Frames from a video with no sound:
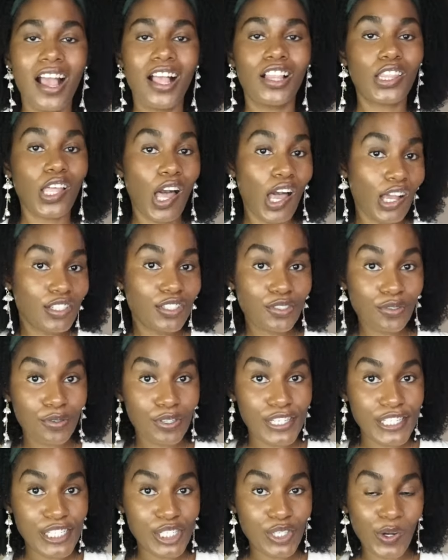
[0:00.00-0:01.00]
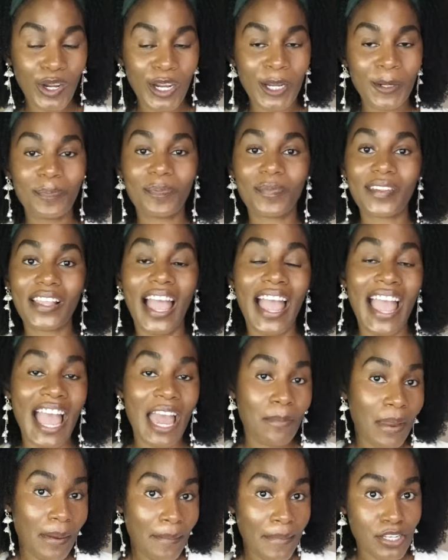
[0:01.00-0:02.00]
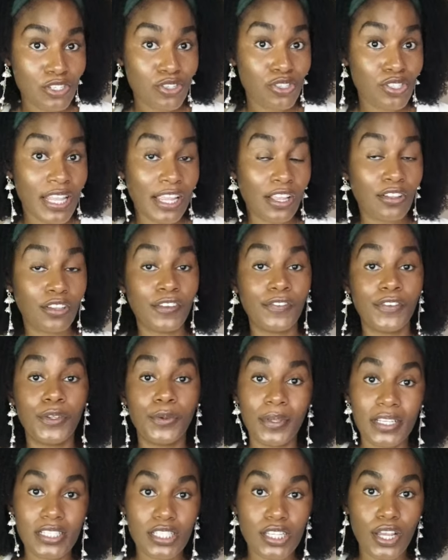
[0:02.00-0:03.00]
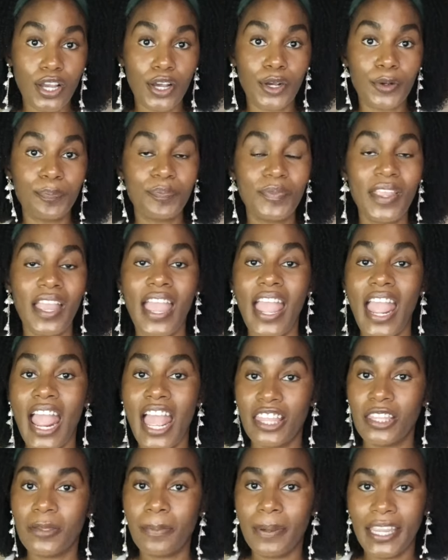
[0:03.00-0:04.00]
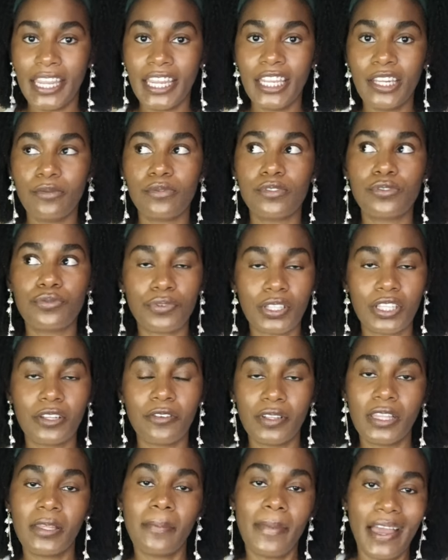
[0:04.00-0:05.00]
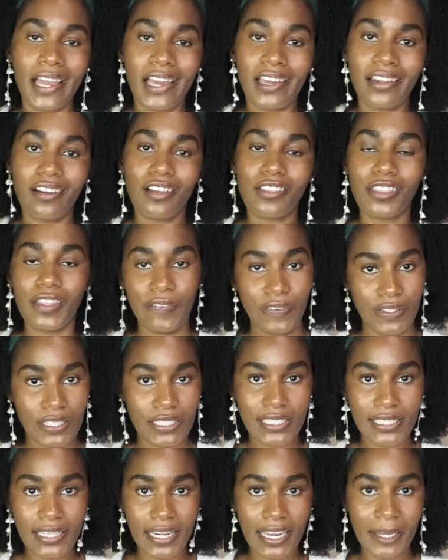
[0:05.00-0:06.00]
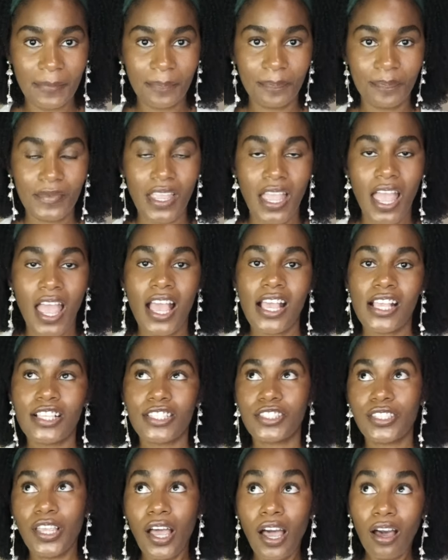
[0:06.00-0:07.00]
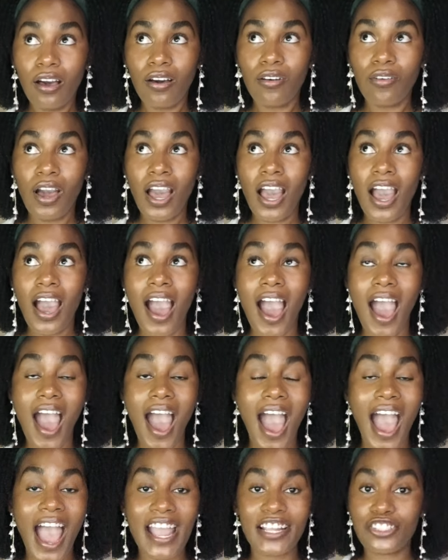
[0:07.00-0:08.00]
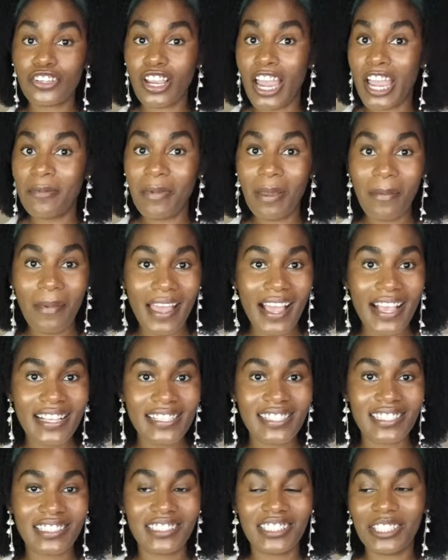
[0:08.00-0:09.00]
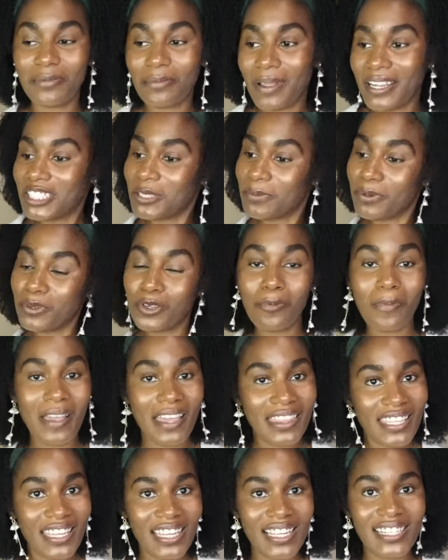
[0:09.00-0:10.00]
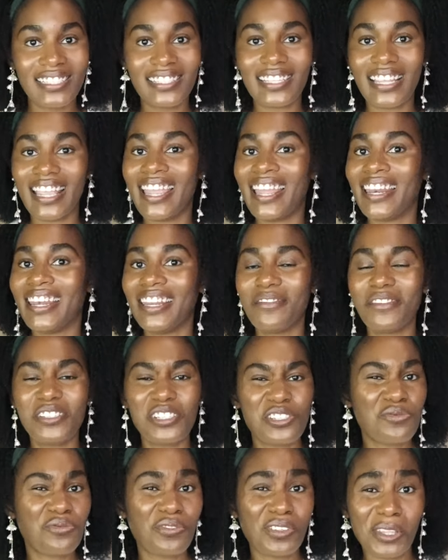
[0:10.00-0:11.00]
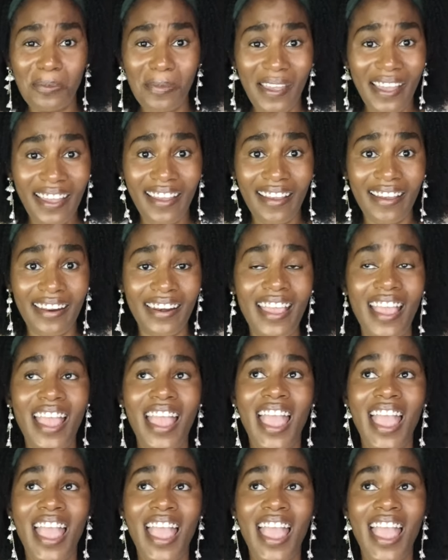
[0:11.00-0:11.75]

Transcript: Long story short, I had my menstrual cycle a few weeks ago and the pain was really, really bad on the first day. So I tried my best, I did my typical methods, and it was just really bad.